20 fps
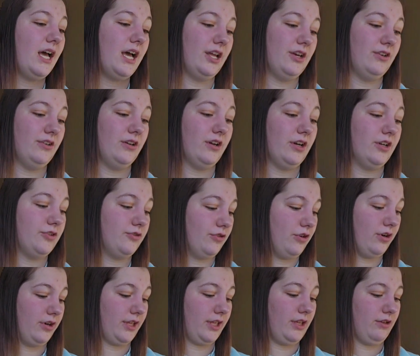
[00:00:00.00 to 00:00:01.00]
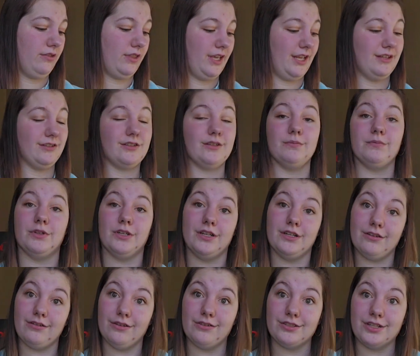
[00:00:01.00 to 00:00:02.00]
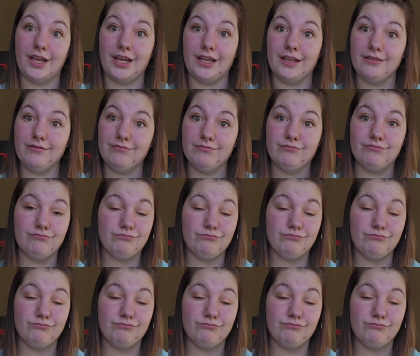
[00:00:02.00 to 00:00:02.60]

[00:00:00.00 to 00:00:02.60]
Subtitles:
I do not draw cute things. I'm good at crocheting.